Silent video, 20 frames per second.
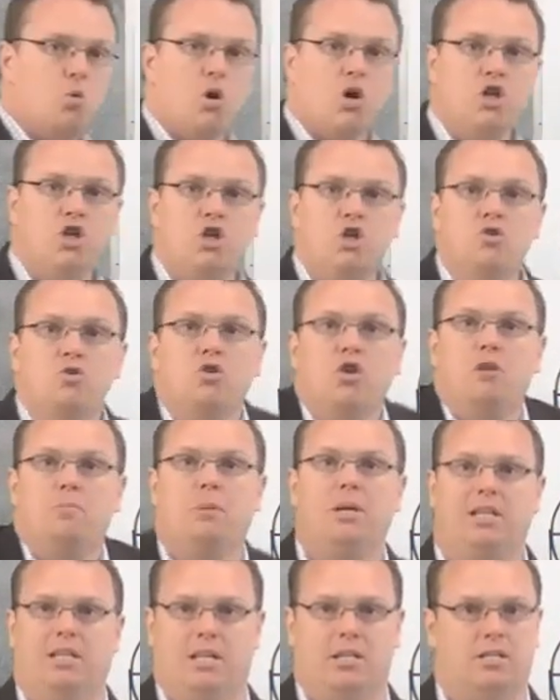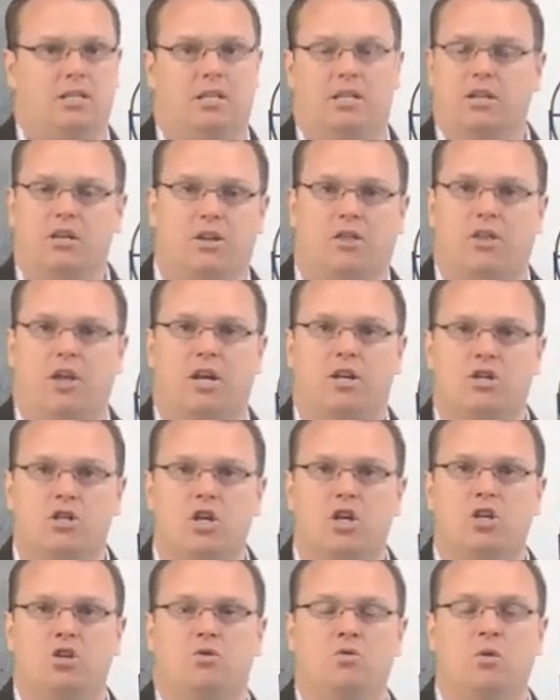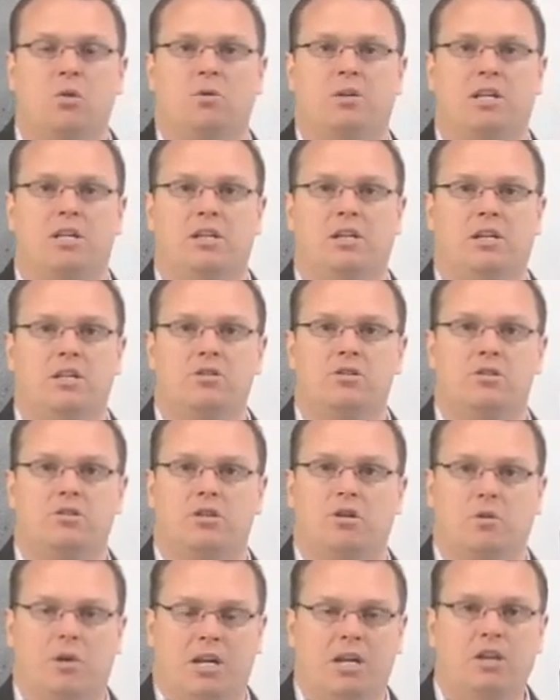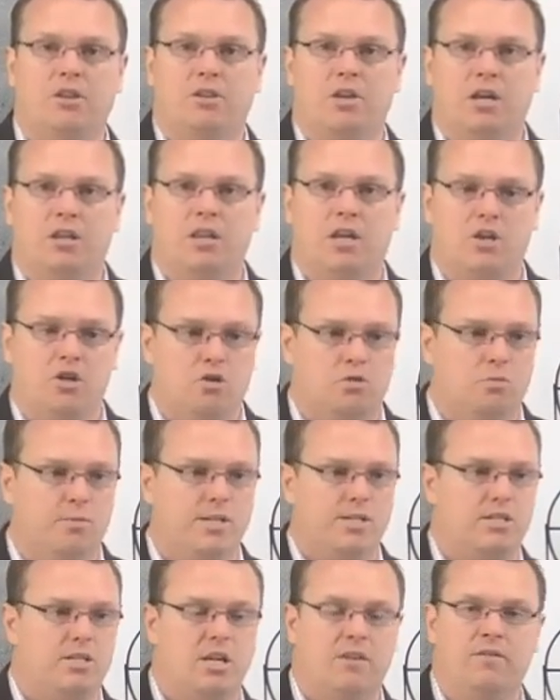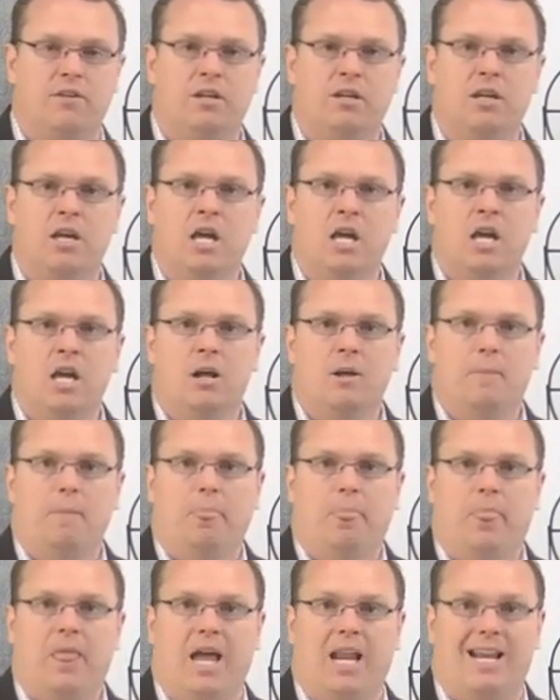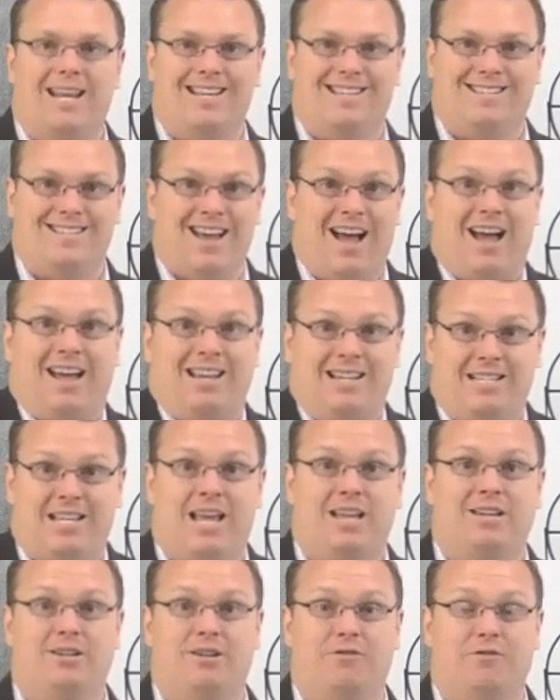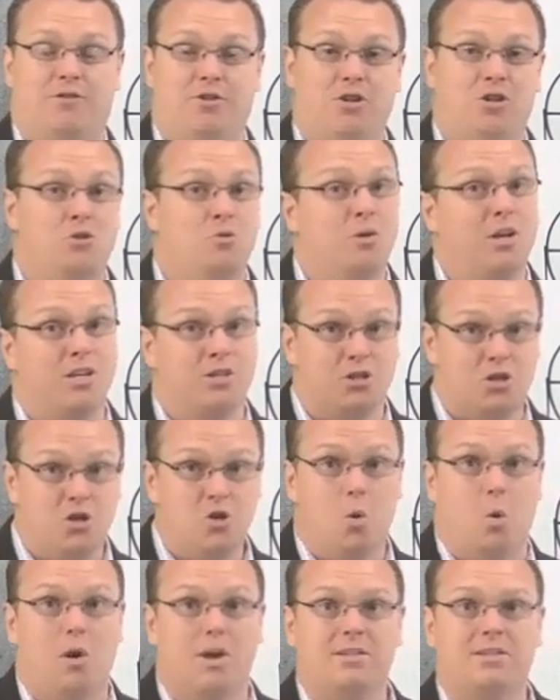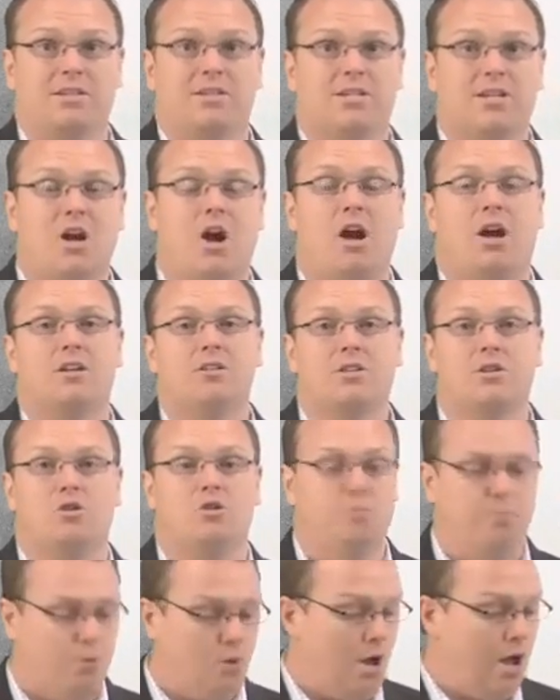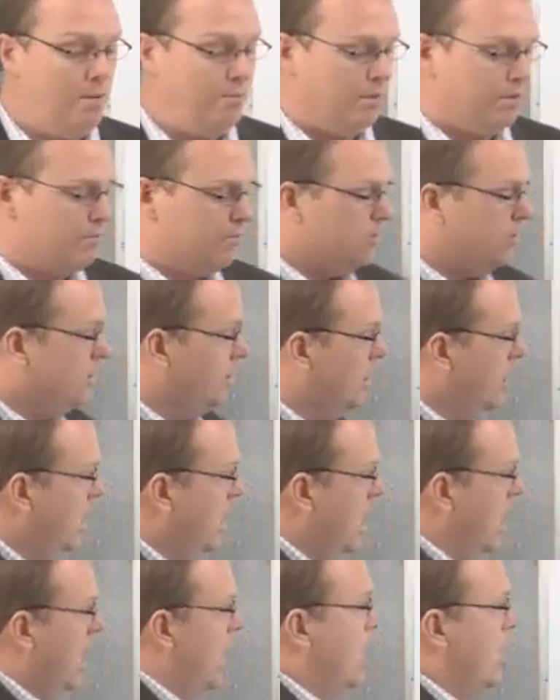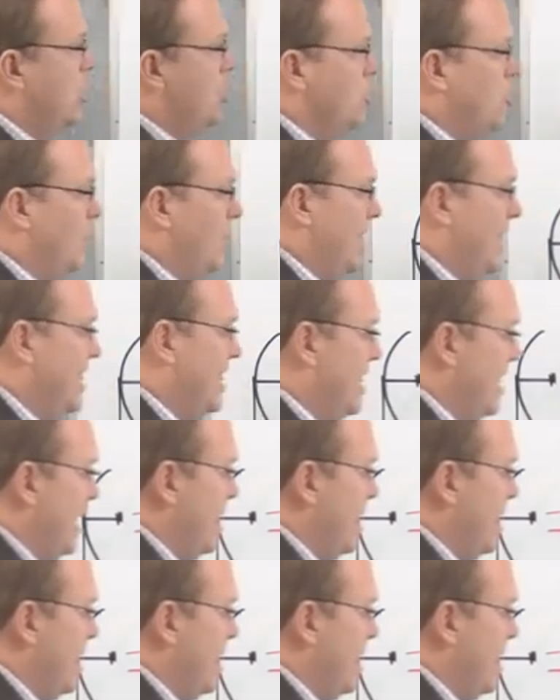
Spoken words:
where you could be listening to things that you don't need to listen to. Anything that you're receiving that is not intended for you is noise. It is causing you problems. So in